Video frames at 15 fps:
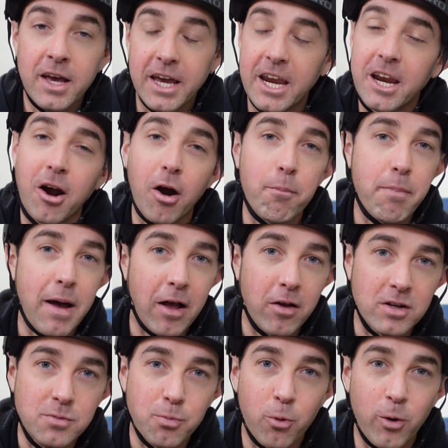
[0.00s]
getting our
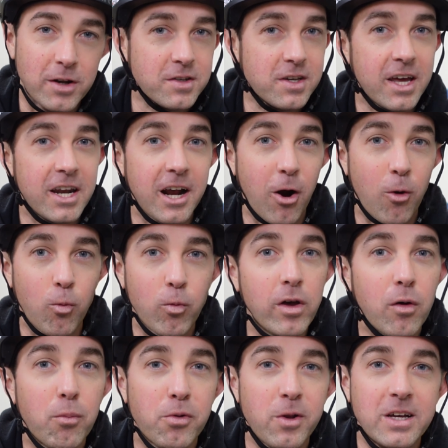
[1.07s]
balance points, getting our
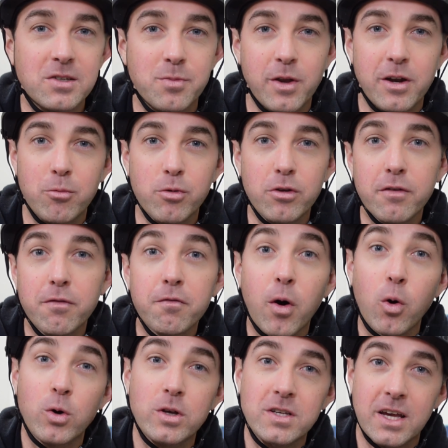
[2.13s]
wheel placement, and really
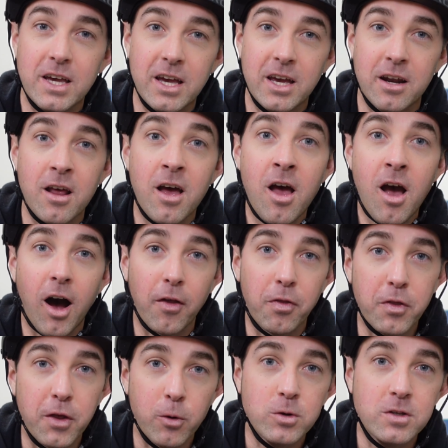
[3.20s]
focusing in
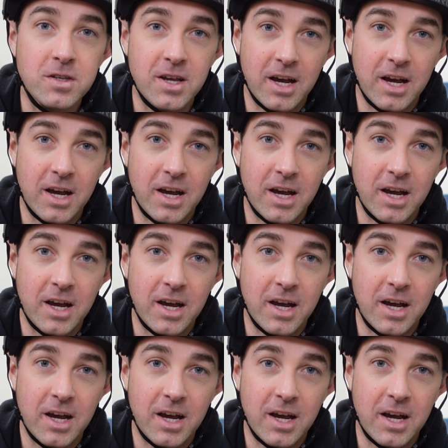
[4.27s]
on those